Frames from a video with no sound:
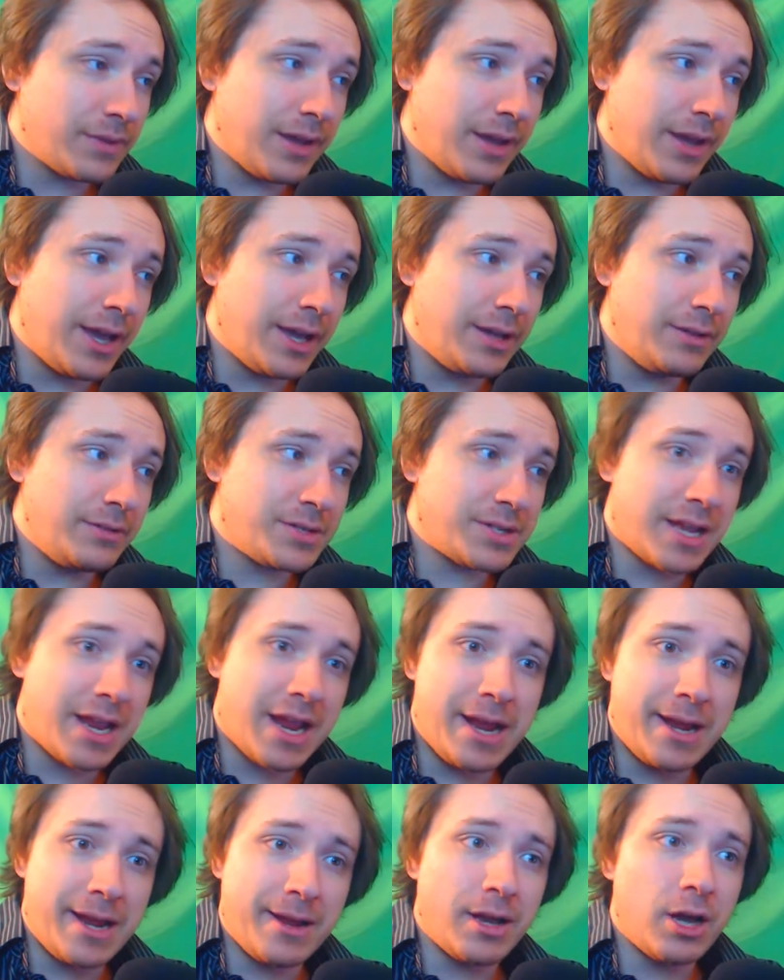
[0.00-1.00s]
and
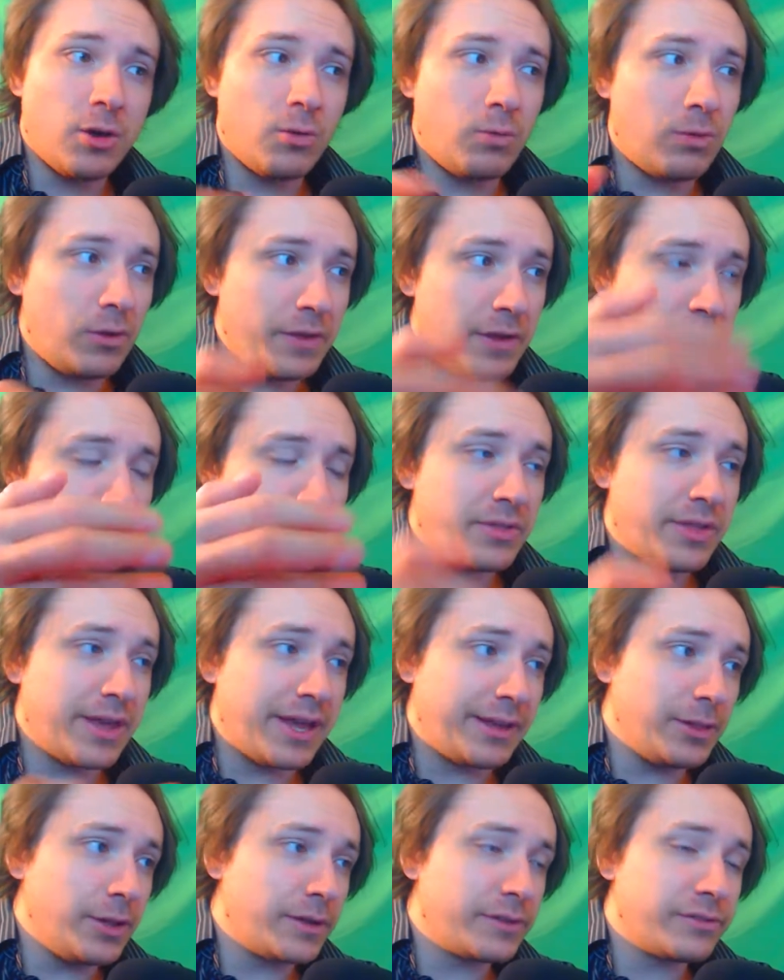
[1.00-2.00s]
saying, oh, well, this
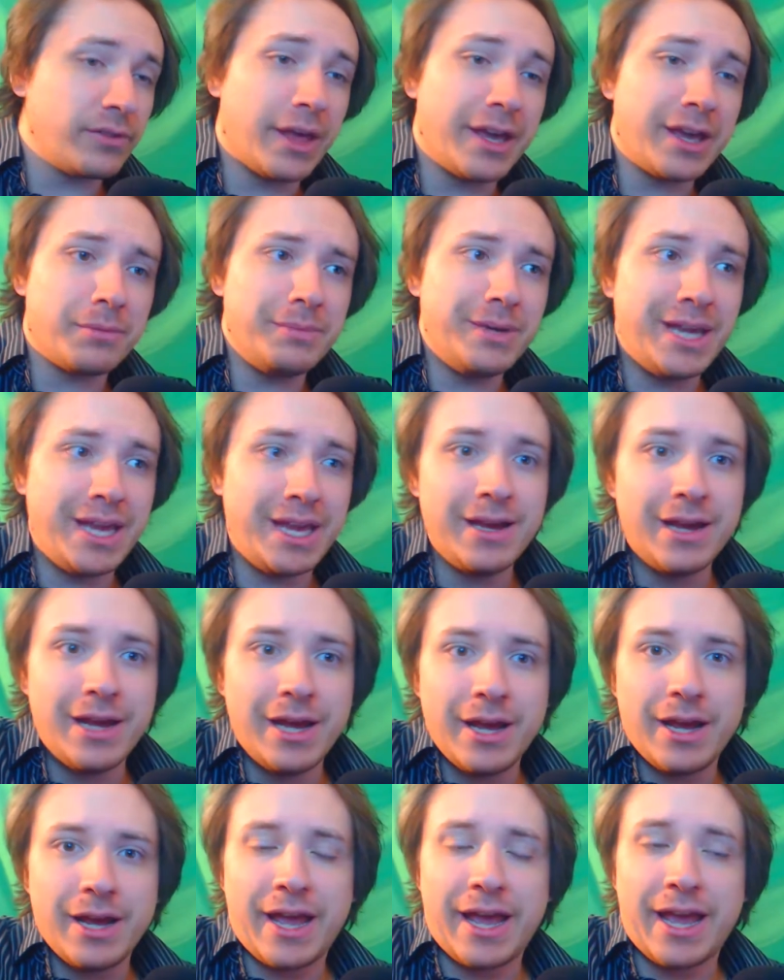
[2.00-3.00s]
thing looks like me
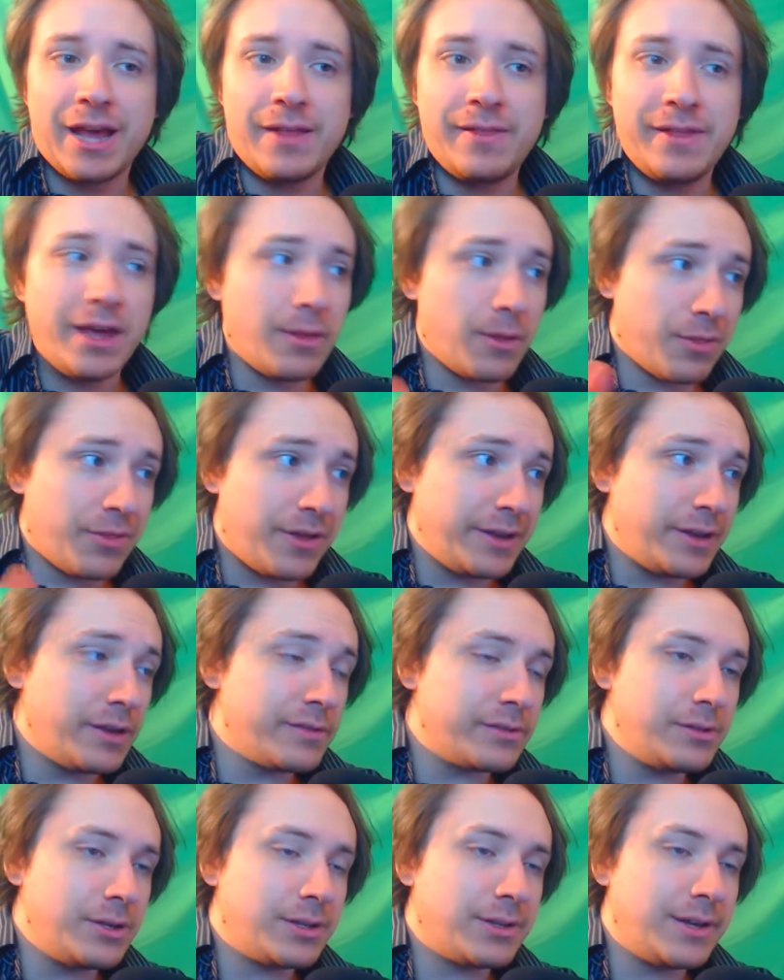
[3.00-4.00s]
and the other thing
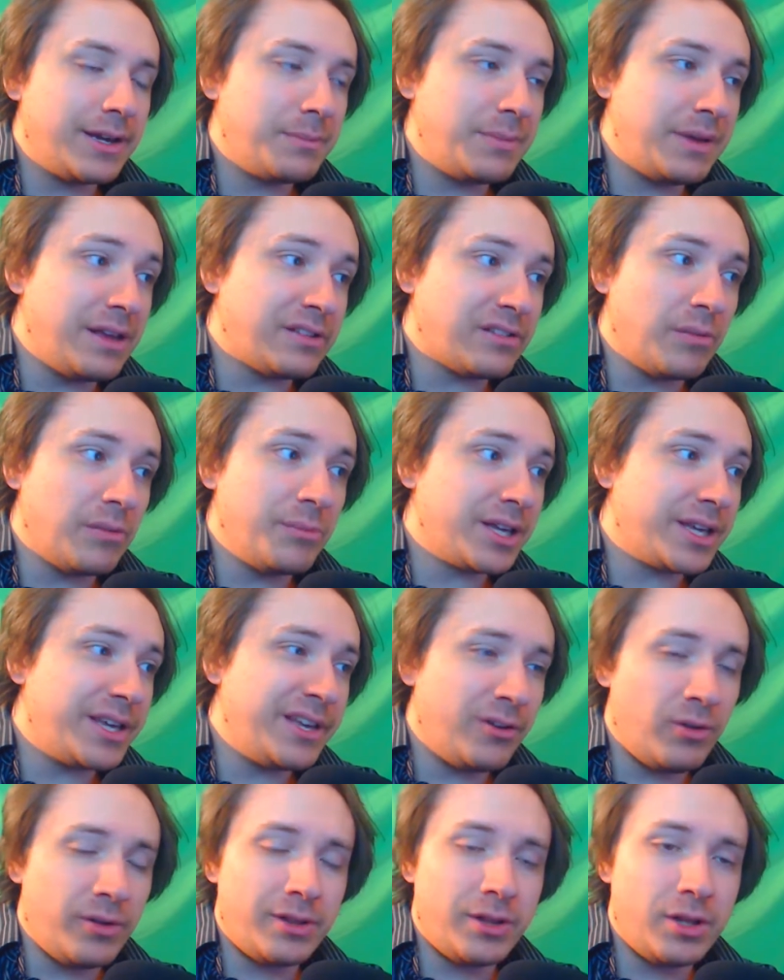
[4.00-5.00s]
doesn't look like me, so I'm going to
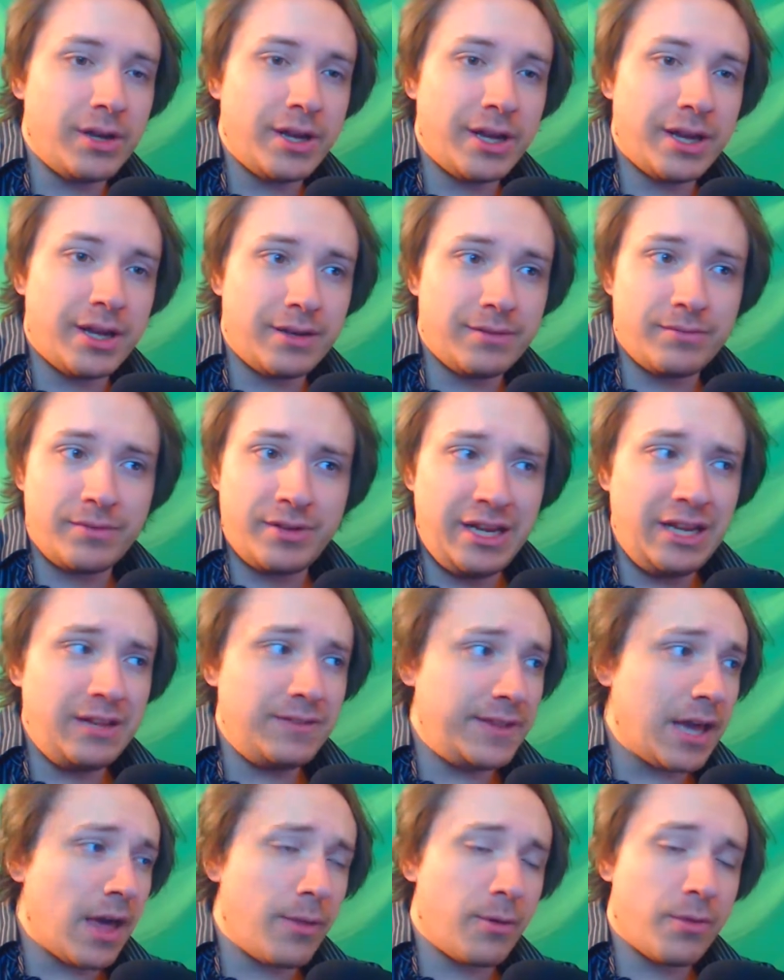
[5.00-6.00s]
kill and eat
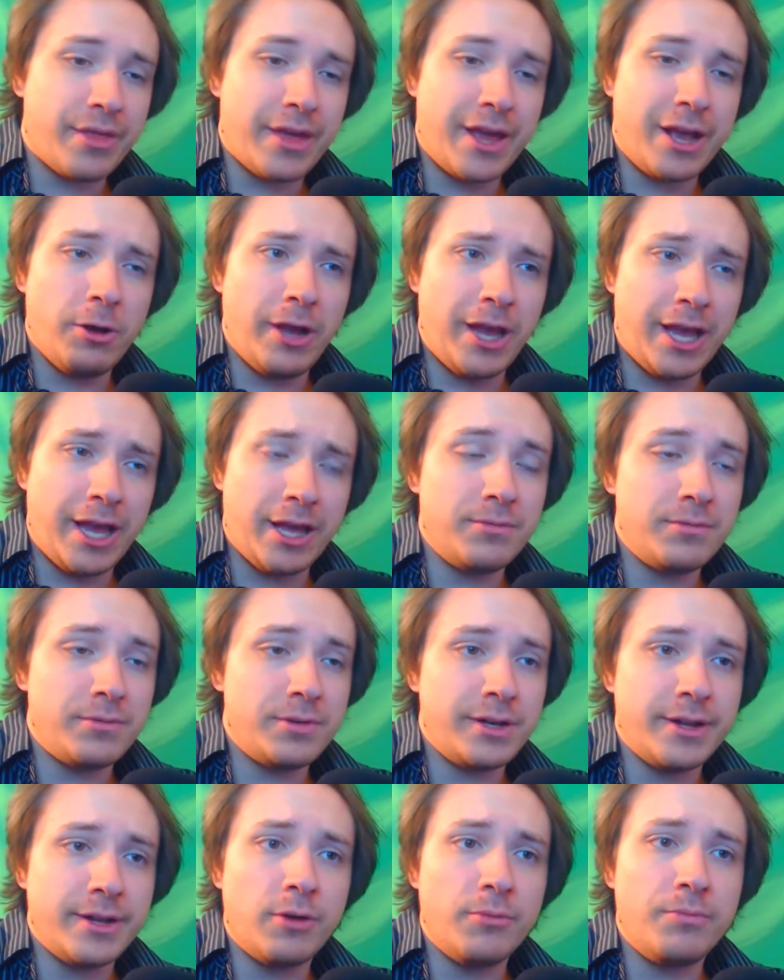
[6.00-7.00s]
the other thing and,